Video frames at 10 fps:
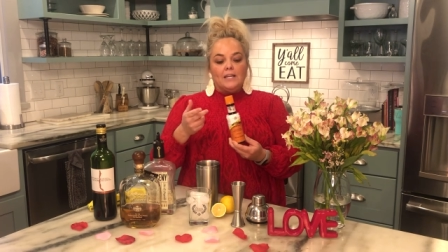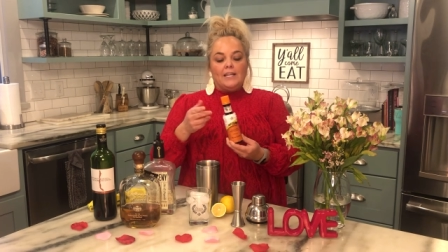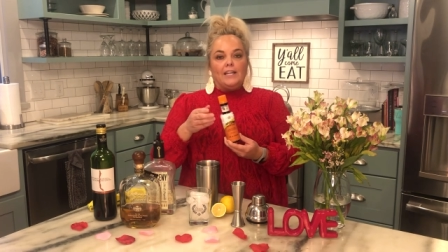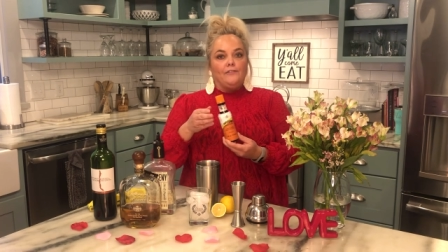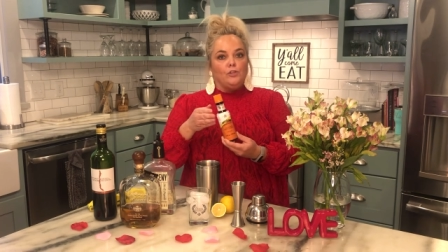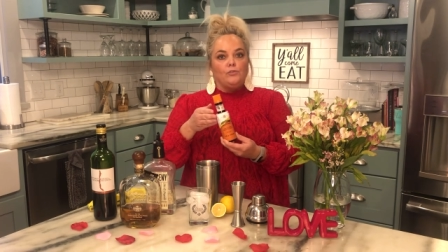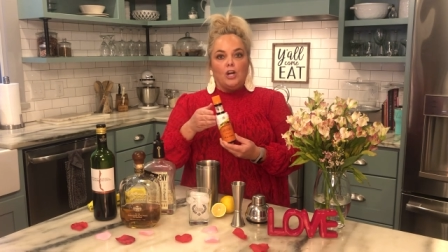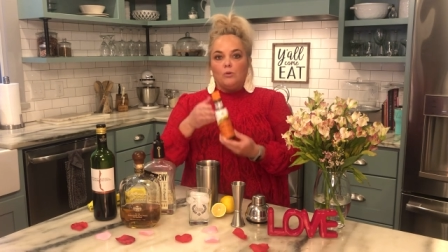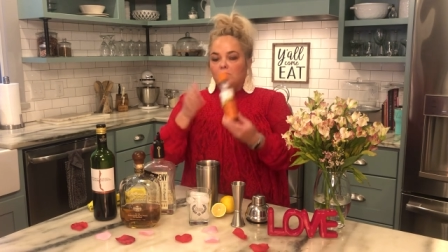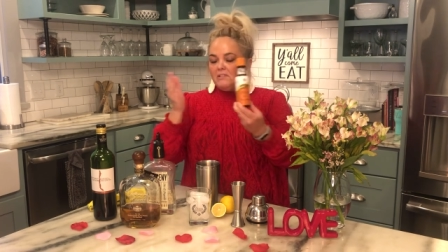If you
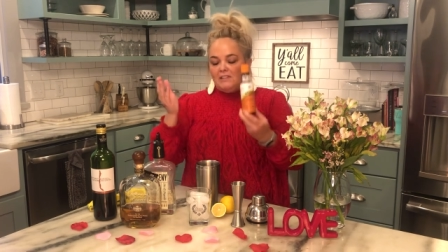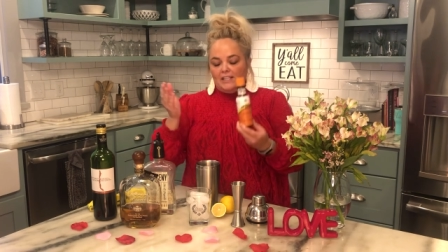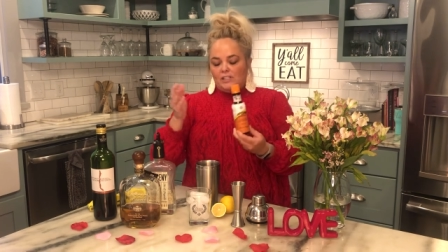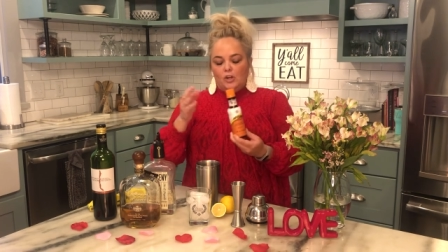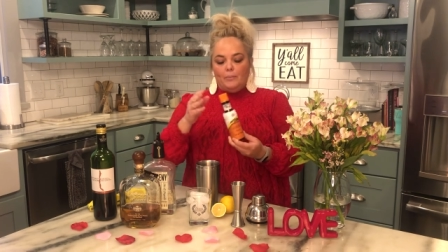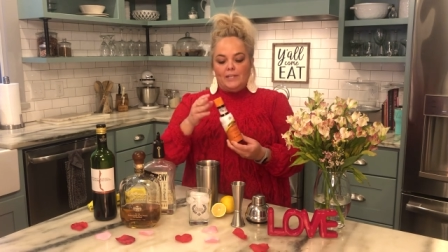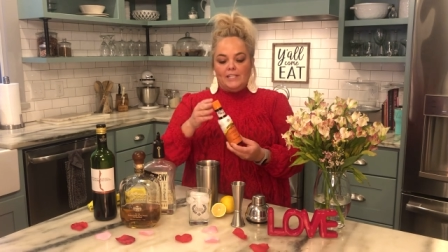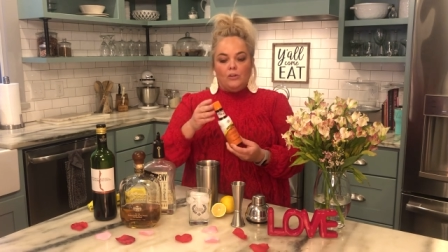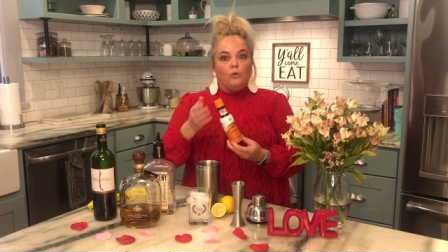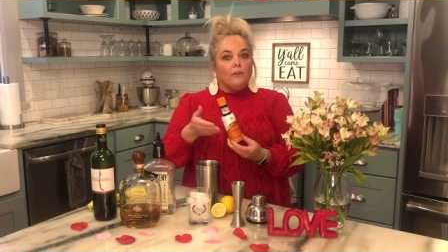don't, it's no big
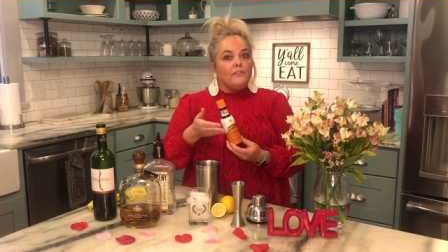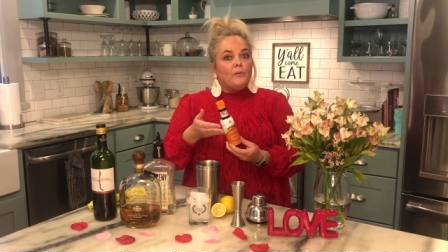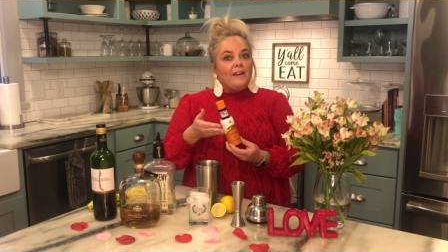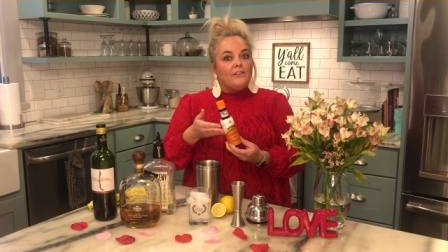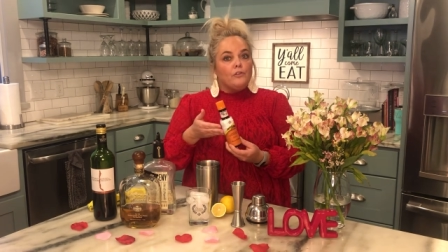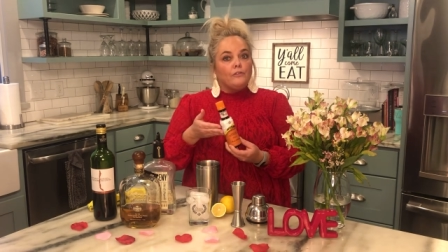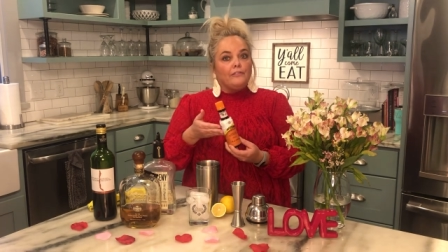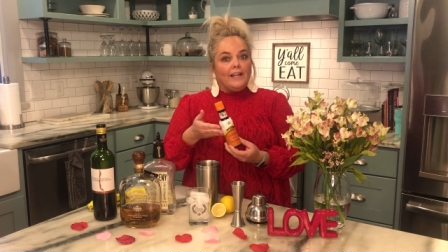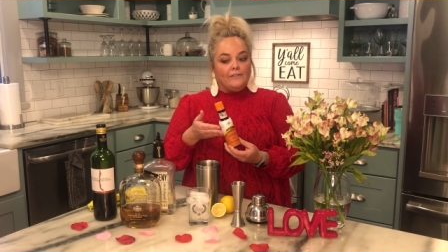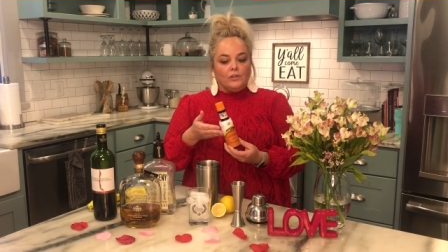deal. Or if you have other
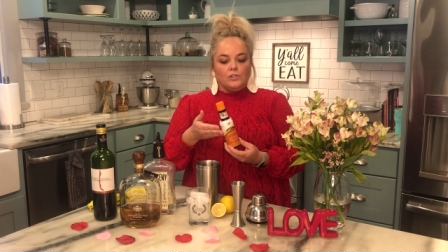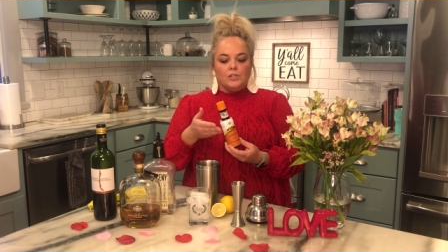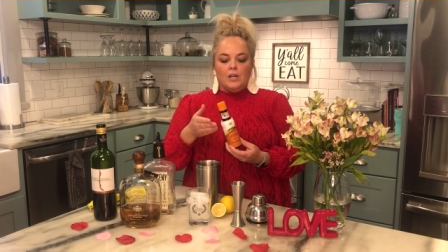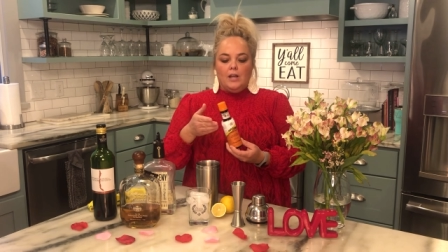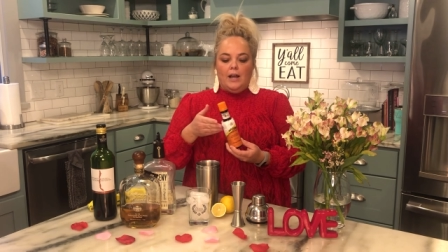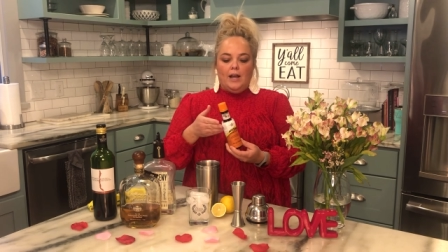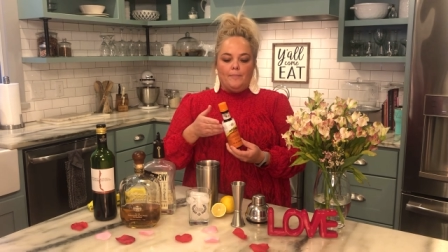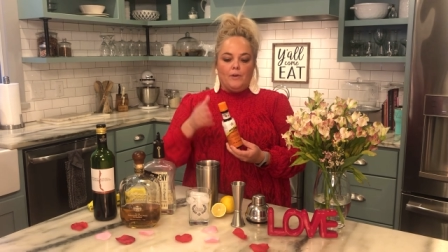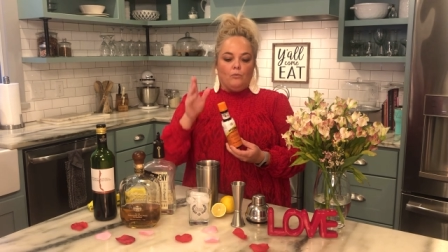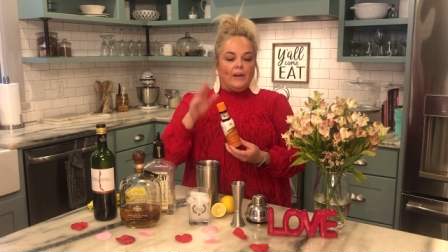flavors, um,
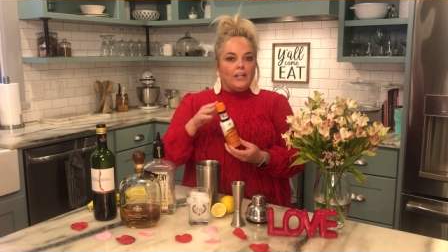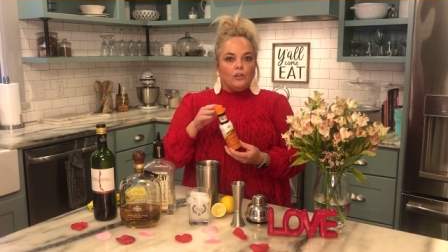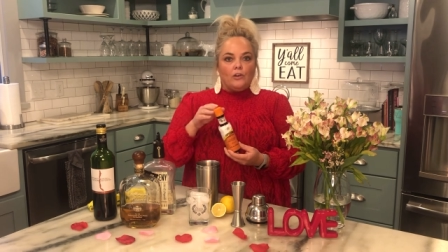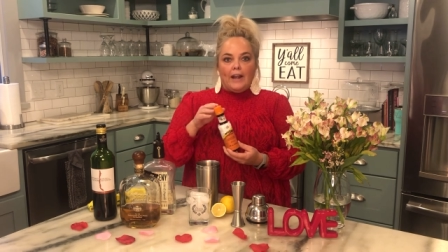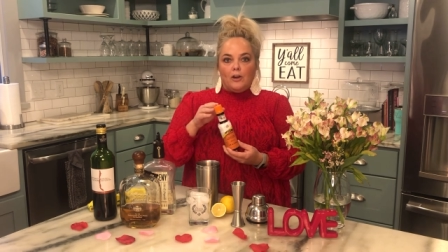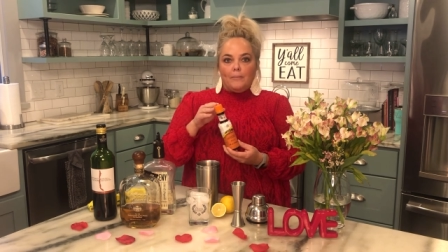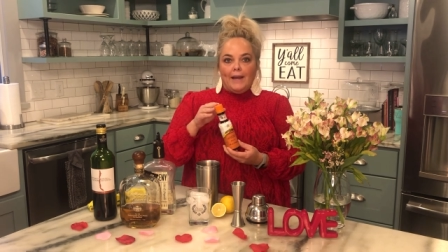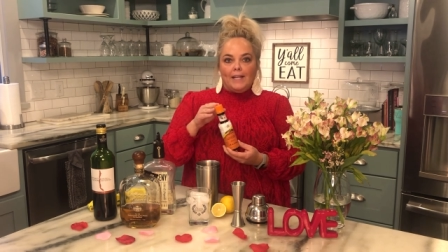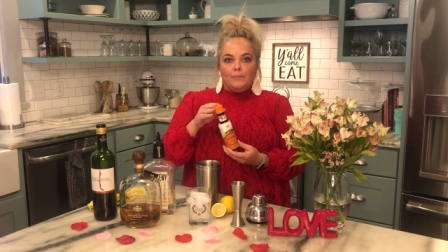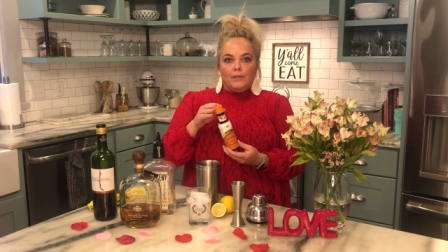regular
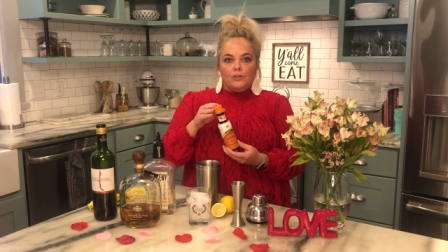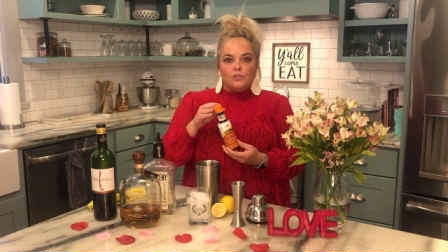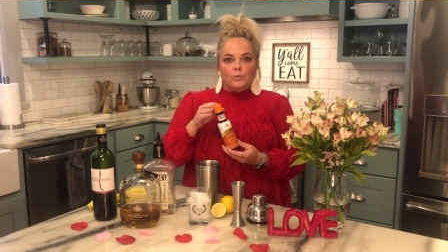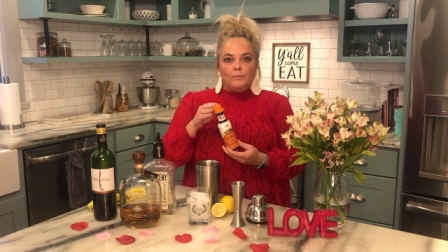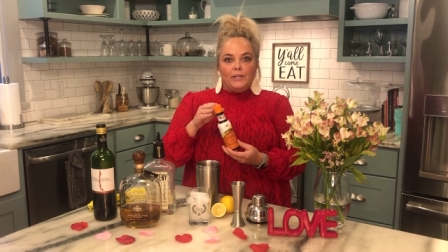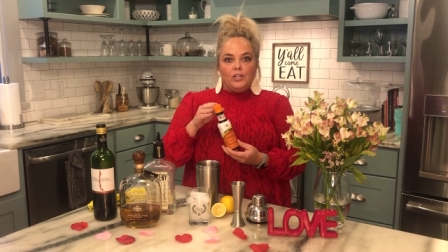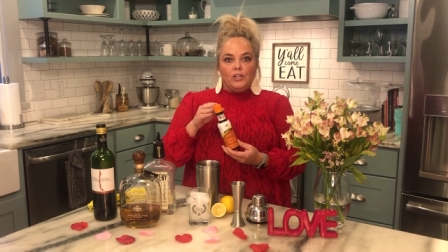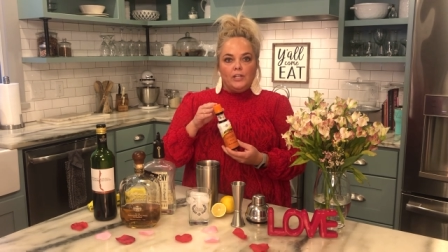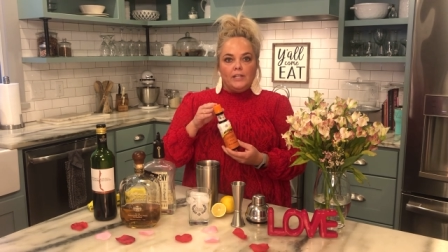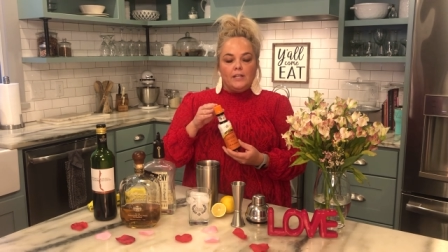aromatic bitters would be
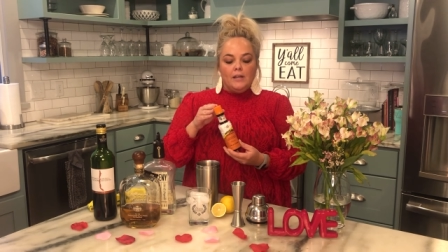good,